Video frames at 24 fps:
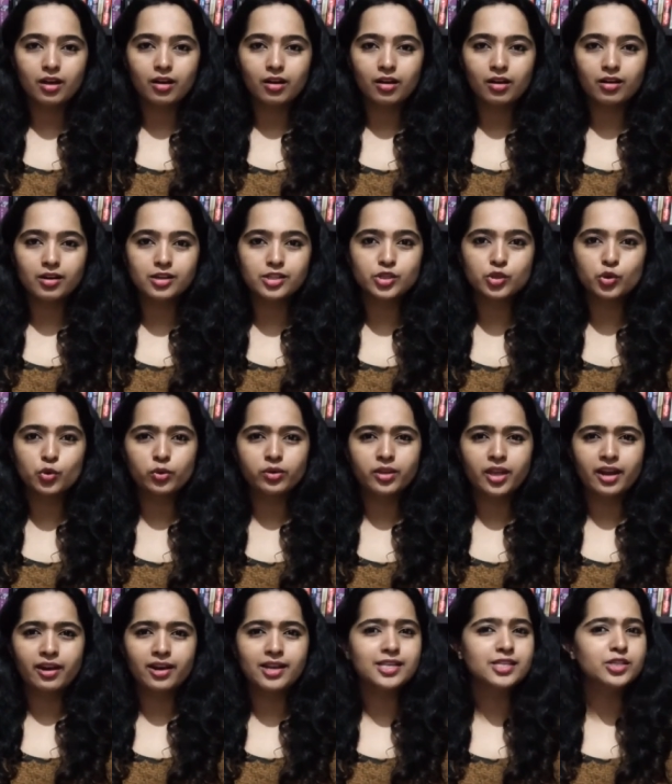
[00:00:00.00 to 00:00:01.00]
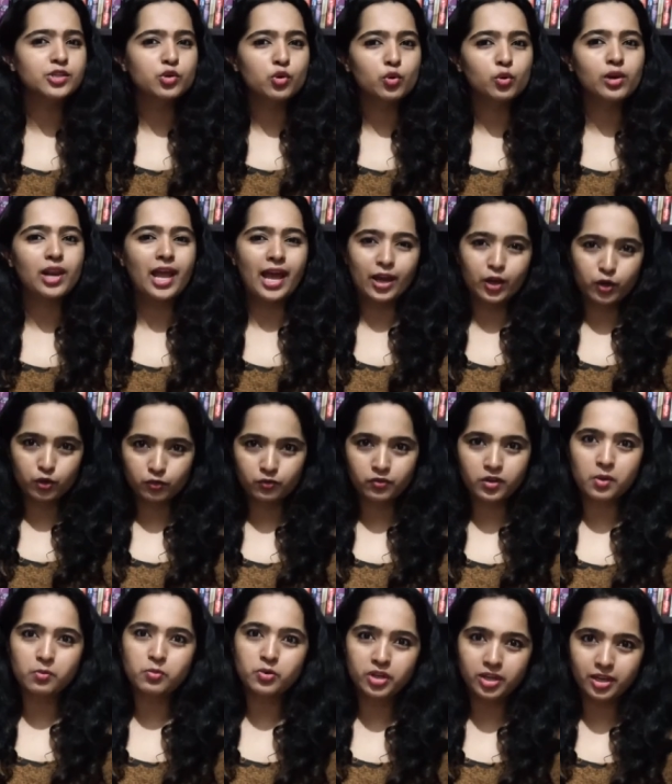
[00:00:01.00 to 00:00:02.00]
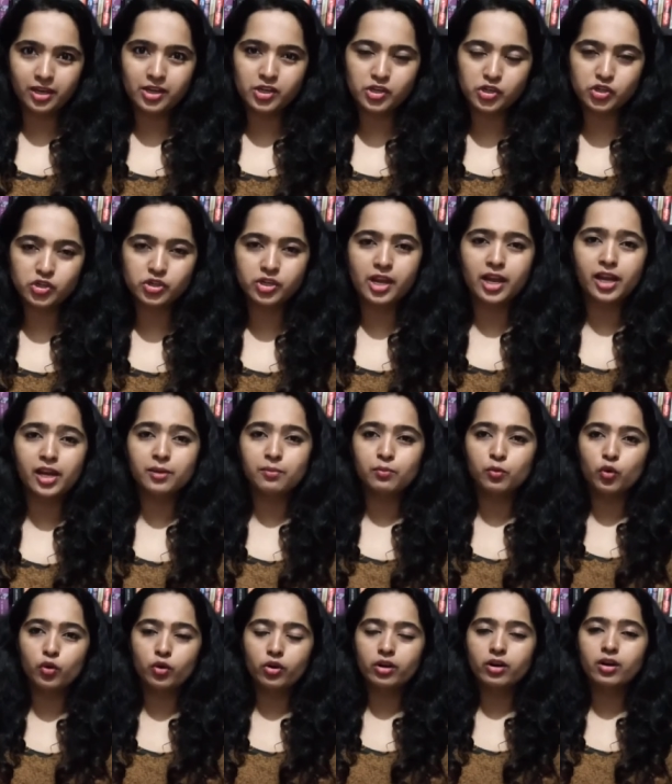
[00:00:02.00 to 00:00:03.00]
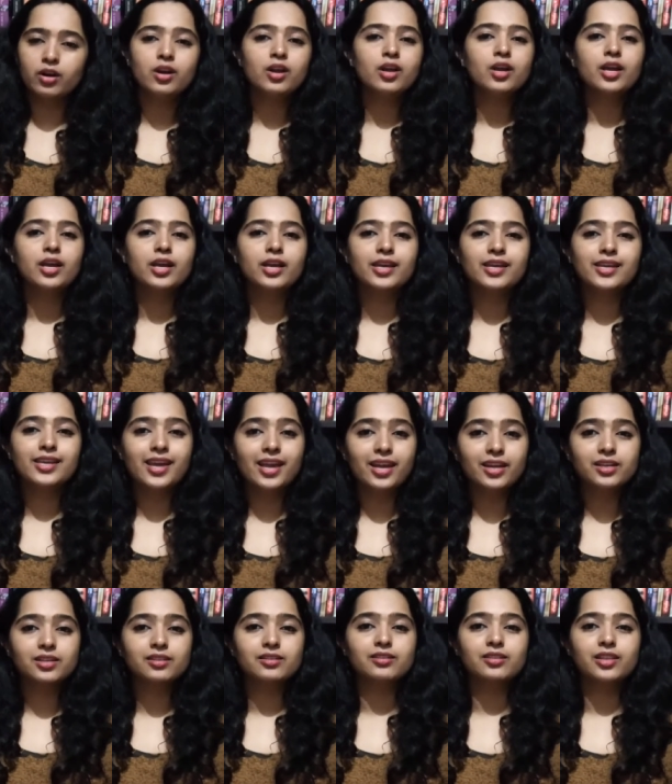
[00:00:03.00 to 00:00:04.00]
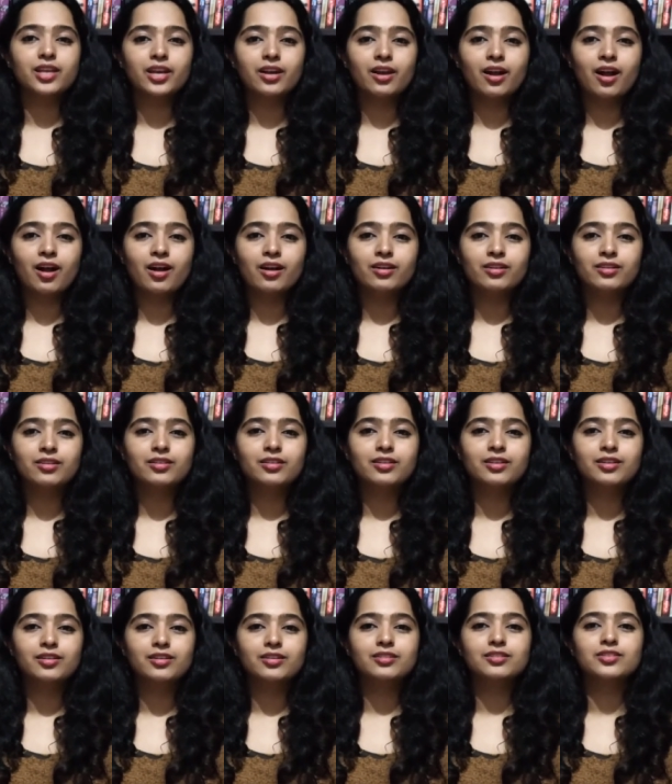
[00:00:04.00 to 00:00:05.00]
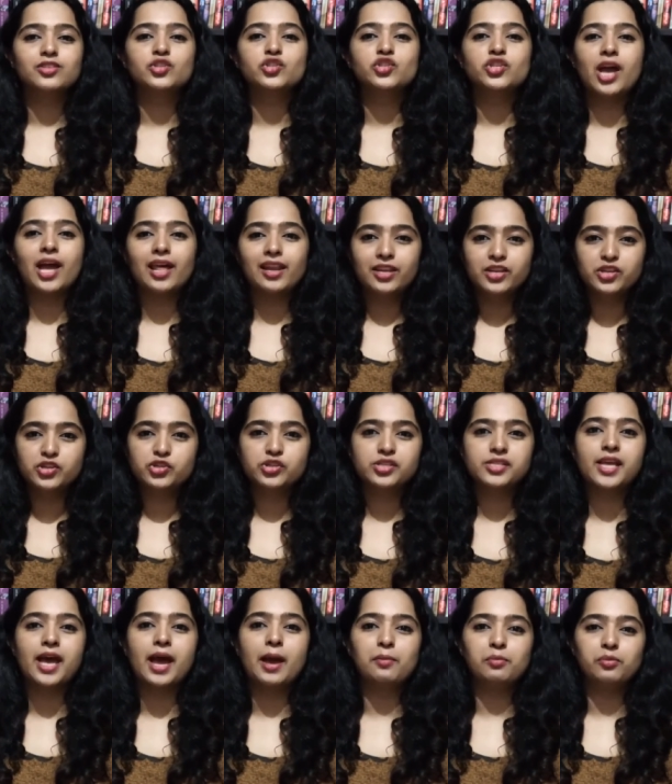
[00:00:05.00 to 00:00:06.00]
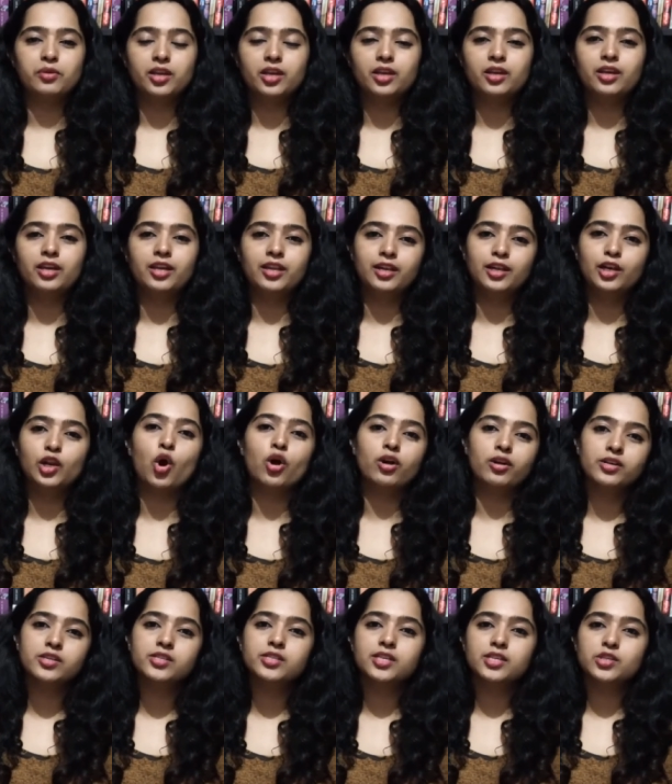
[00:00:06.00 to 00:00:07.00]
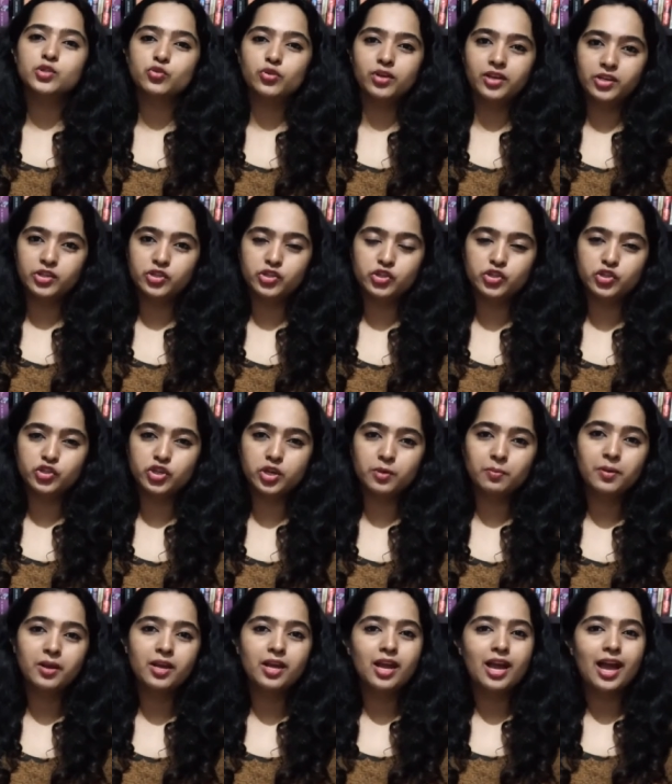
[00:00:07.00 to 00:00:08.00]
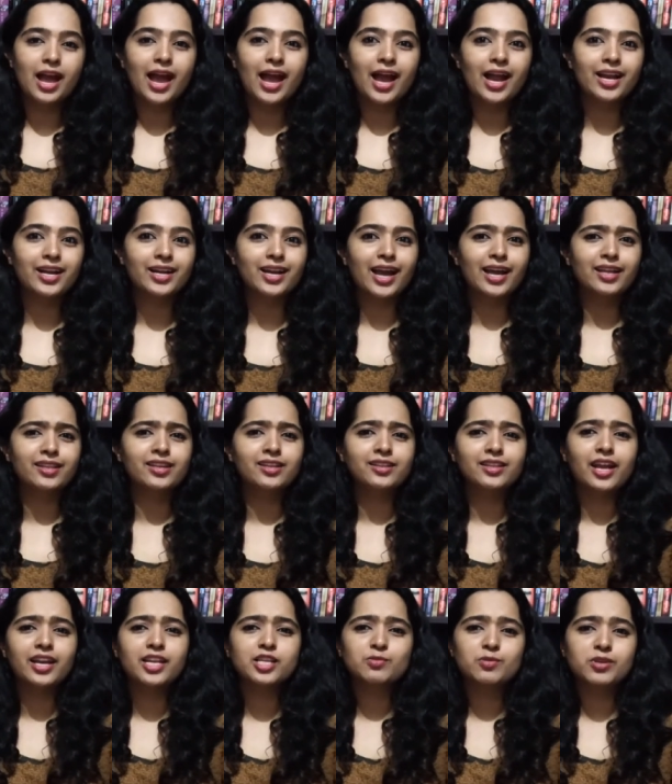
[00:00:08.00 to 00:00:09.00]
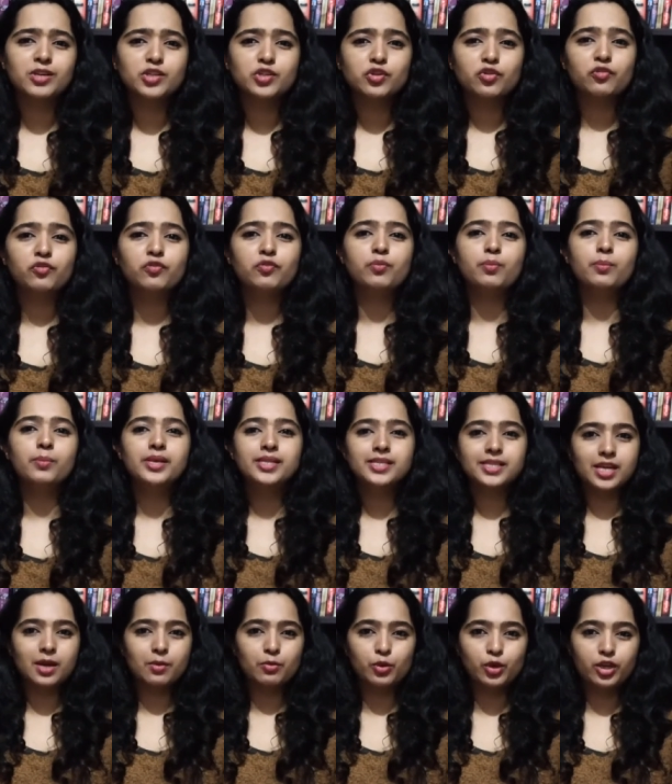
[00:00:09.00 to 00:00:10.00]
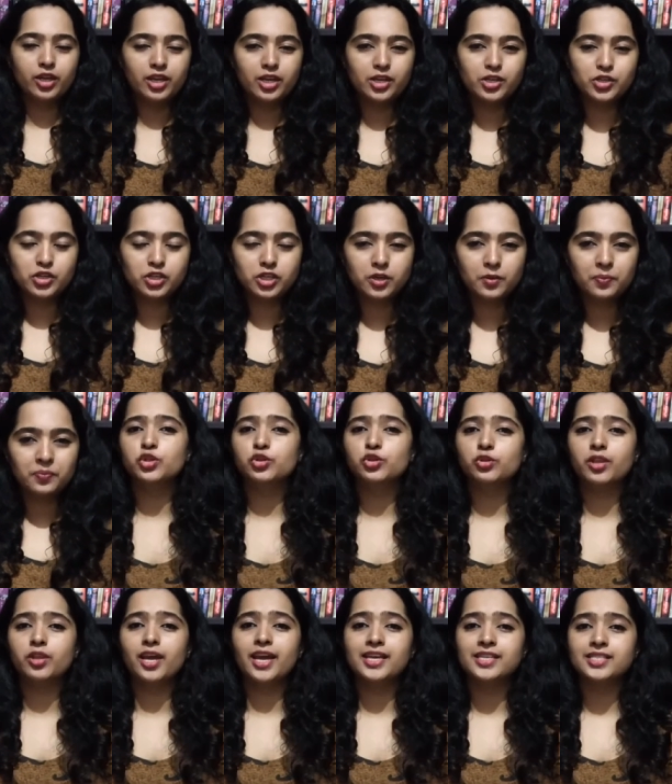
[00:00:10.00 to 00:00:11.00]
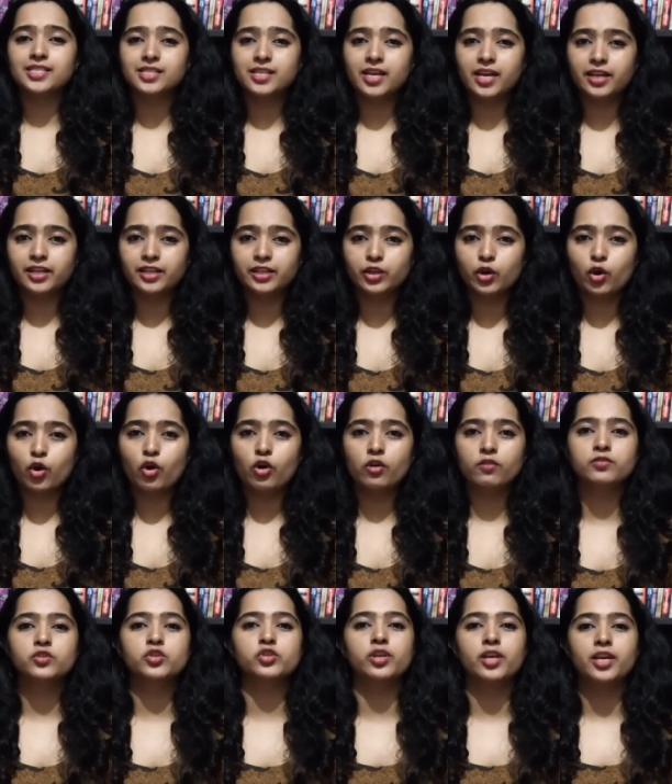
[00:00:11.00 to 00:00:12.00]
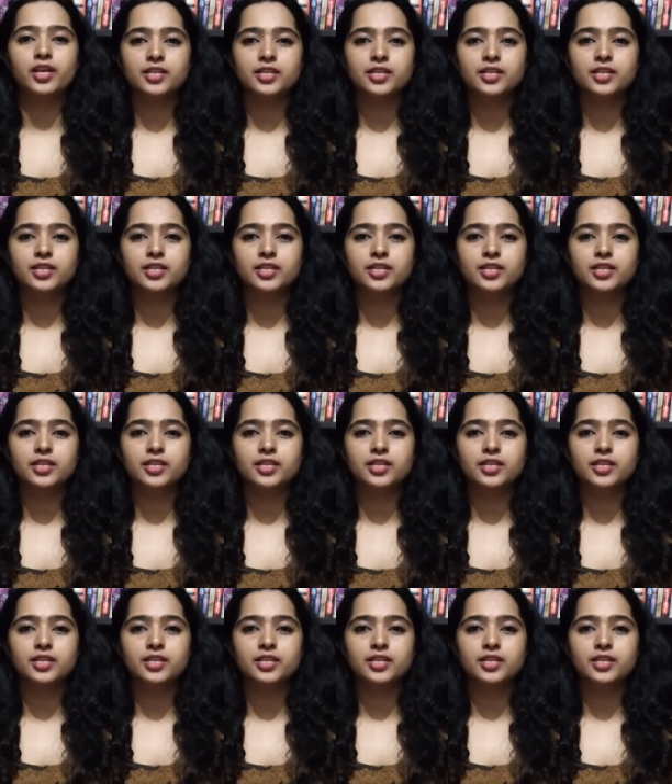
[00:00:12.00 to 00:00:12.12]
uh, so there is no lack of communication anymore yet there are challenges happening in long distance relationship and I think that is because of miscommunication. Due to the extent of